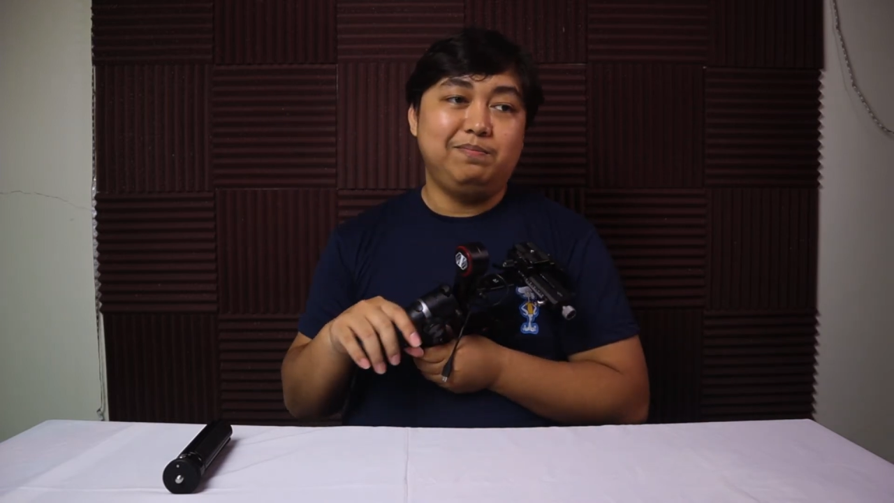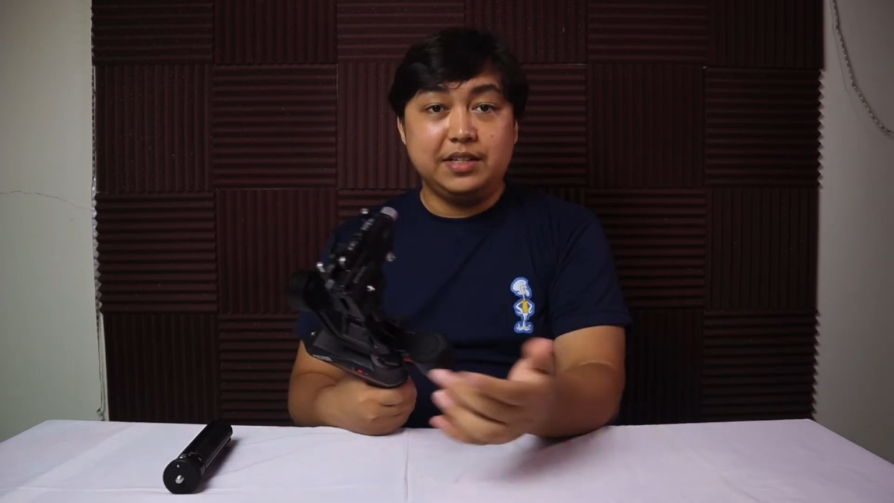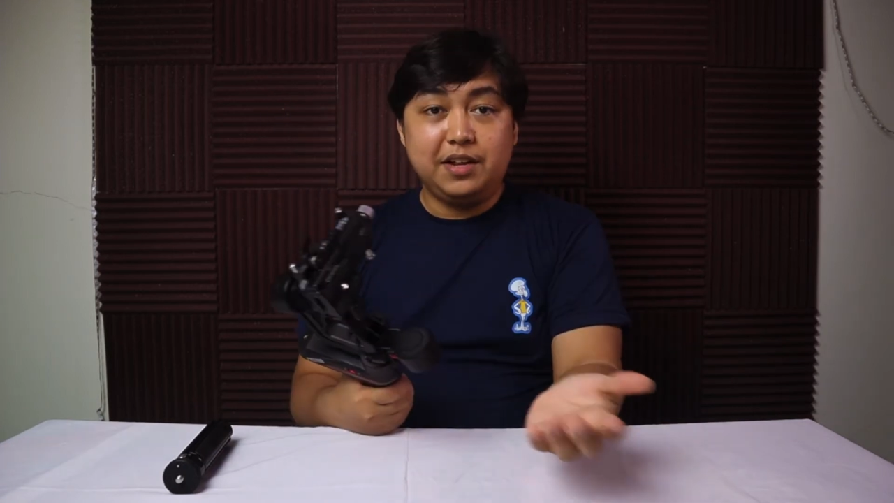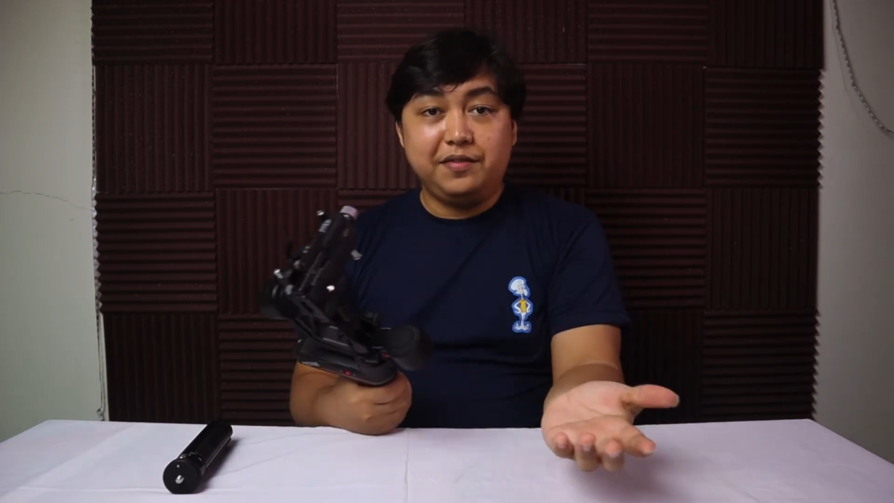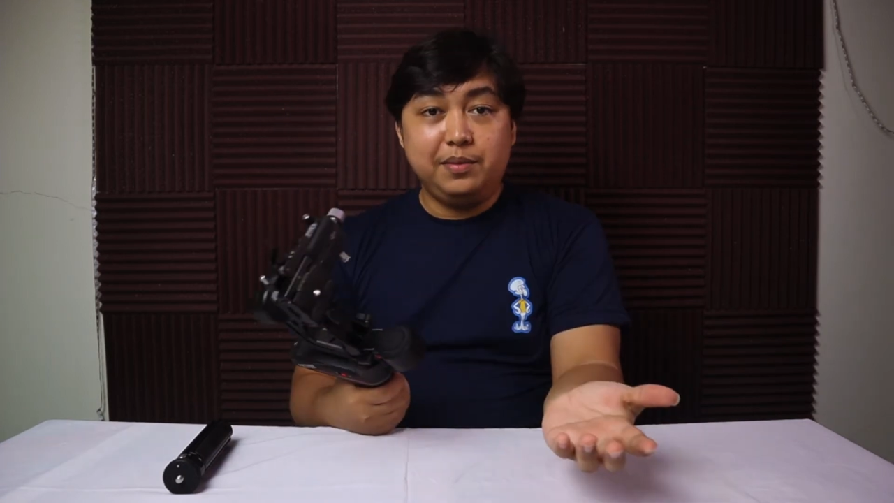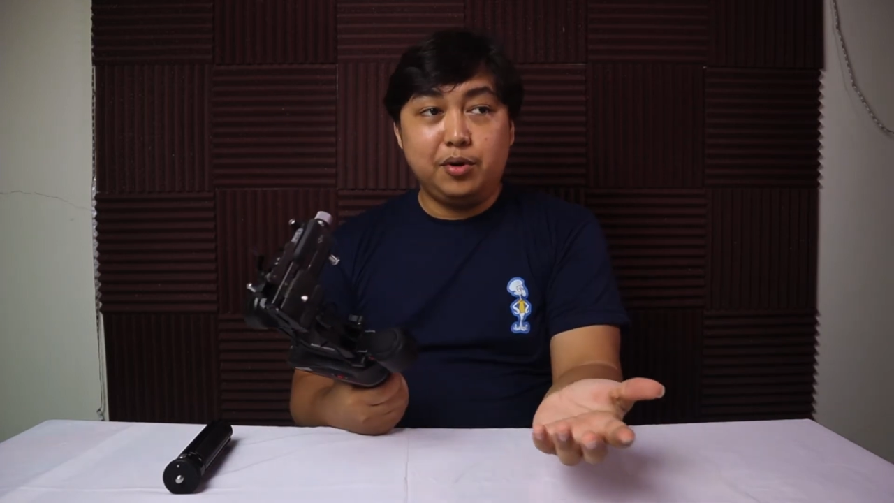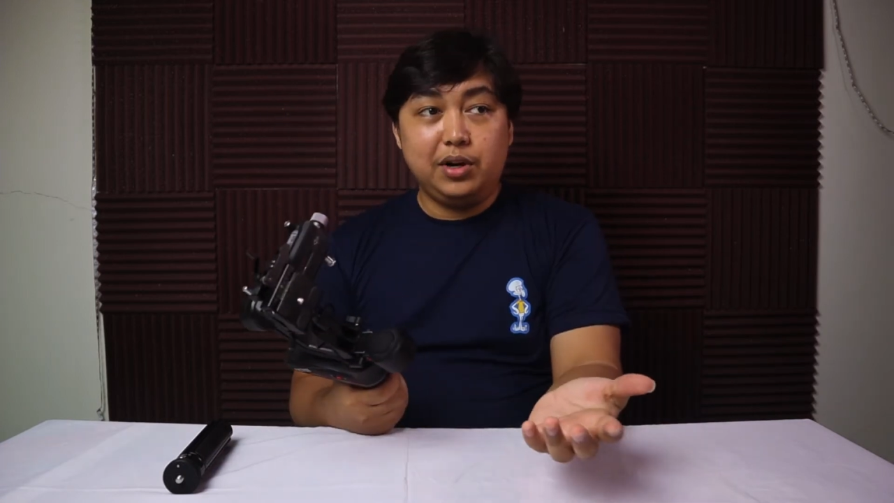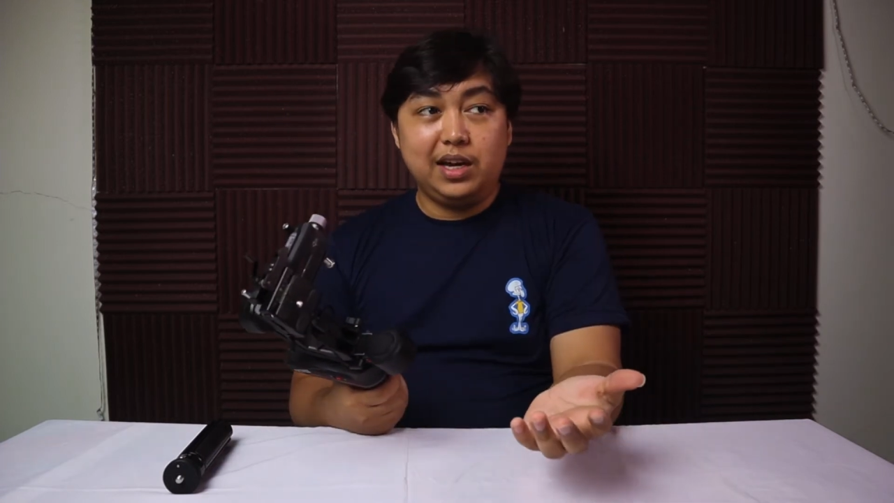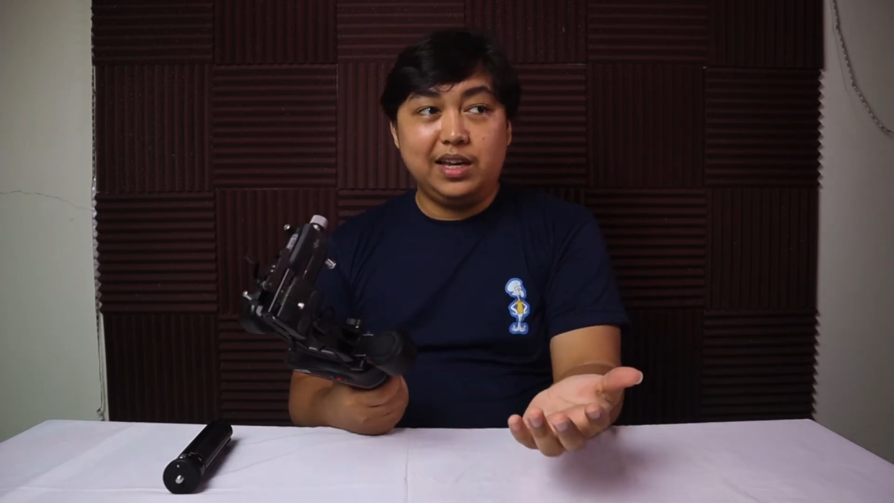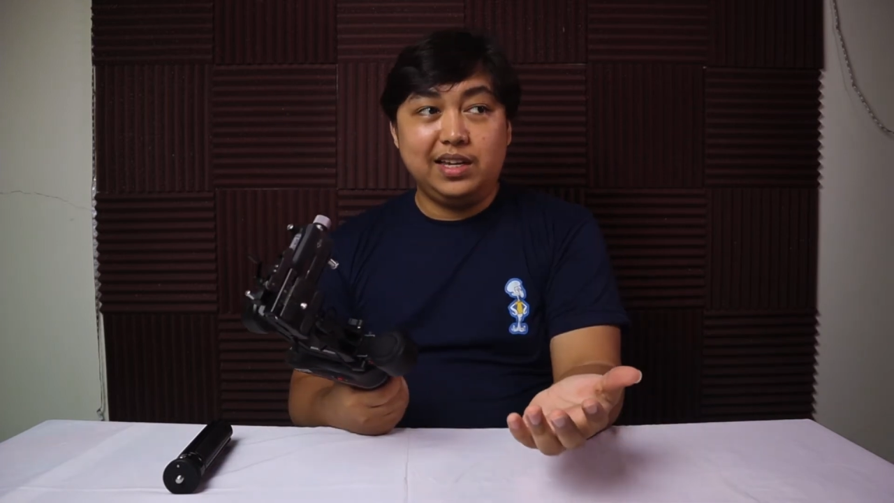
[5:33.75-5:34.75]
The selfie mode
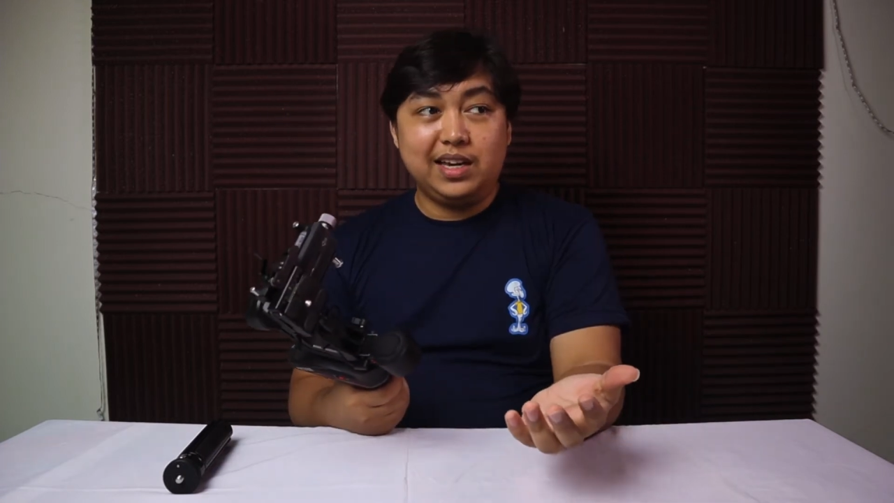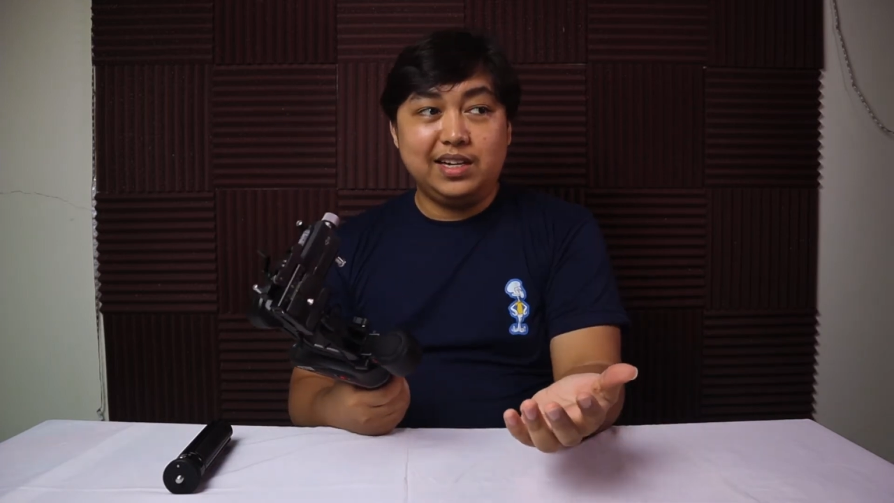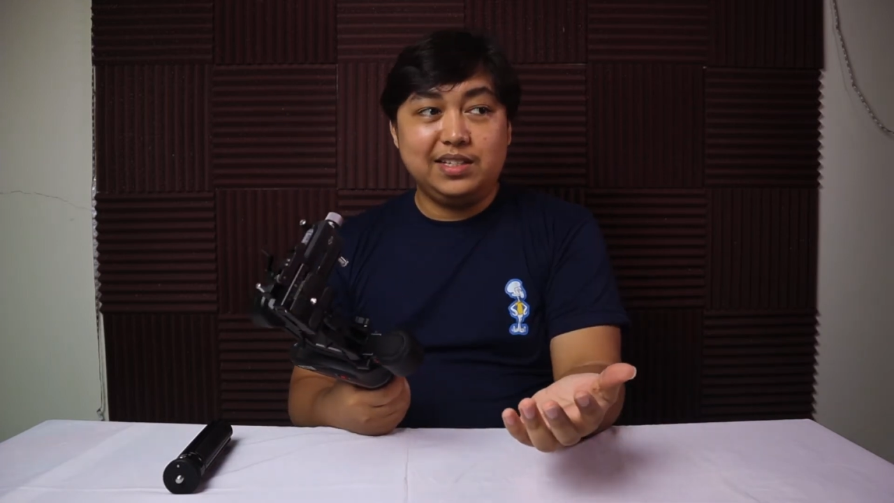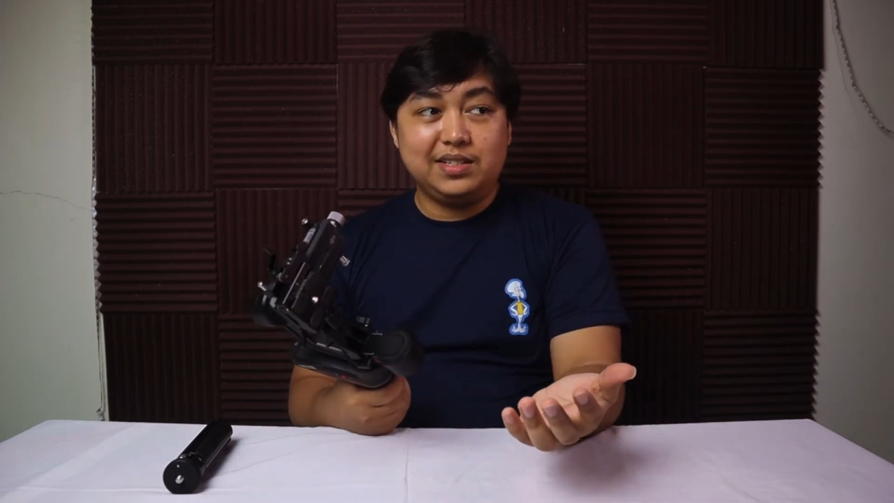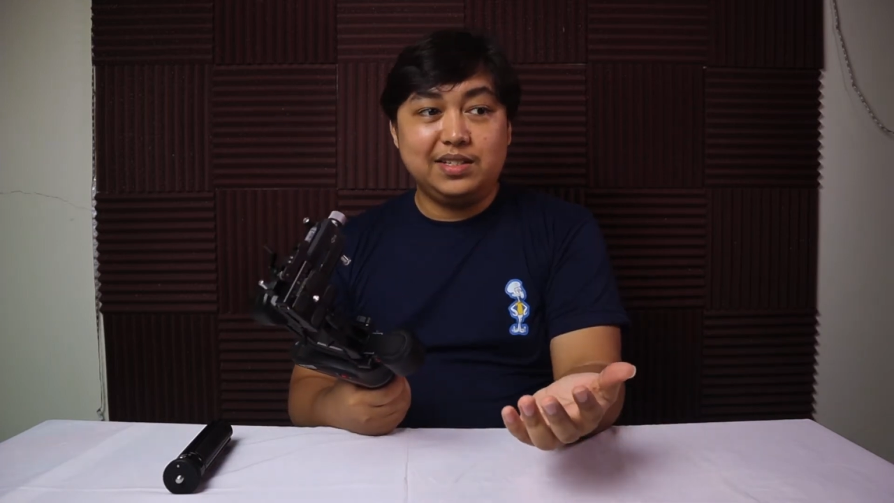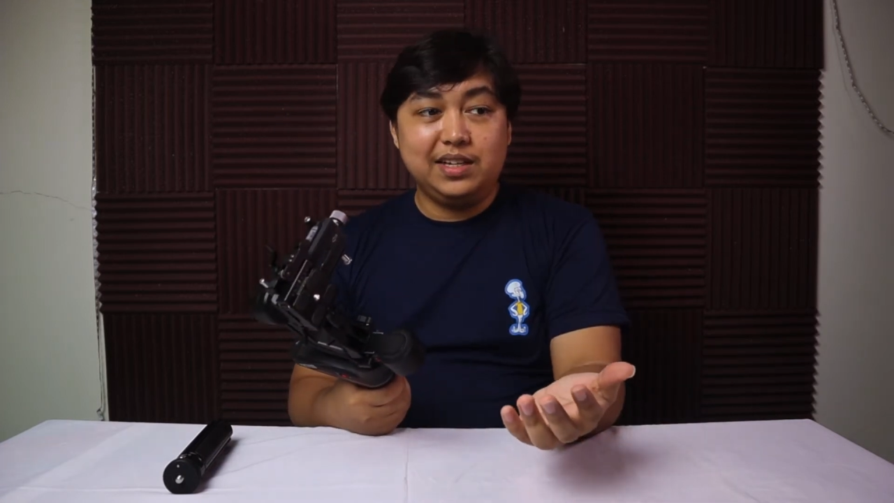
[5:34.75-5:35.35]
I kind of just